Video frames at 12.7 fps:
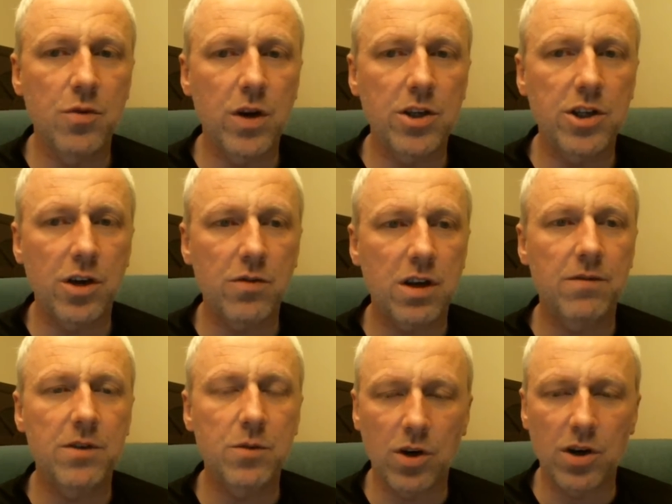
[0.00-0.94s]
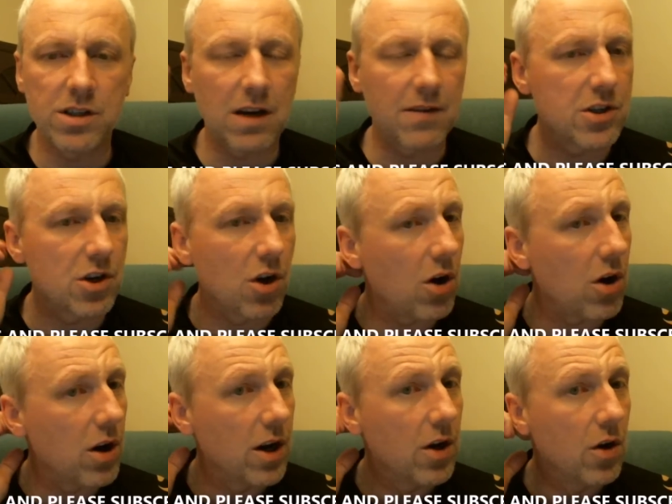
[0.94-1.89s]
Richo71 is the
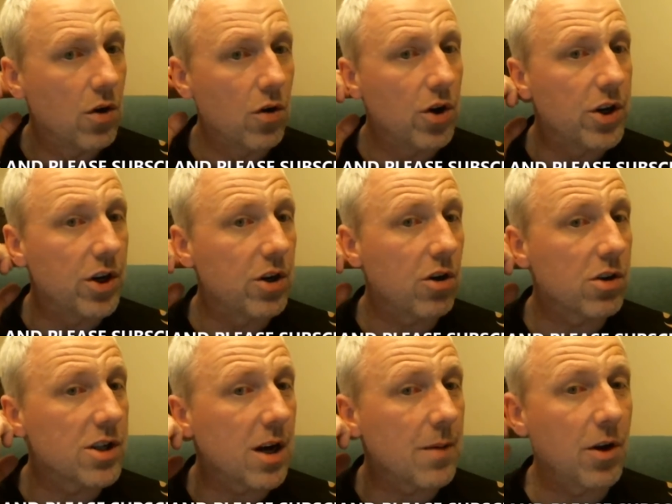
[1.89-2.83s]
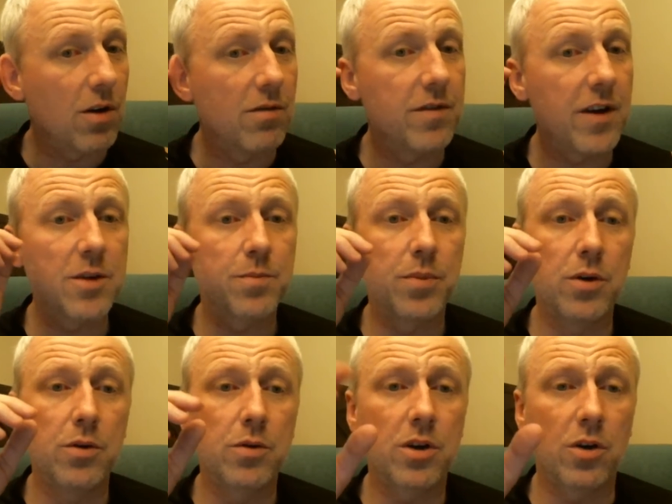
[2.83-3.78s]
avatar, or you can contact me on
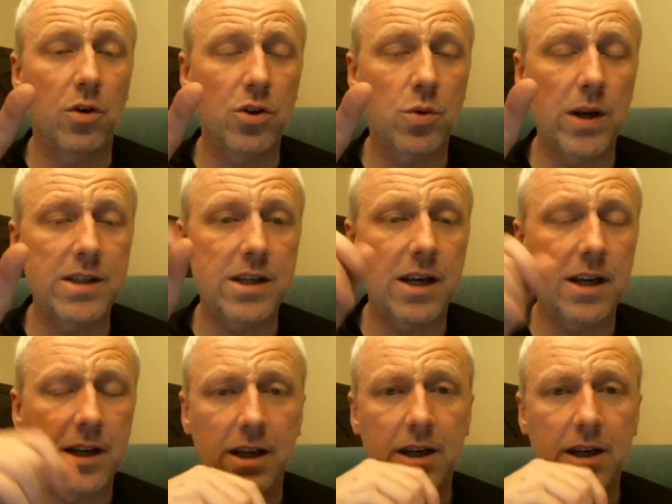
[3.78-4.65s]
Facebook or Twitter.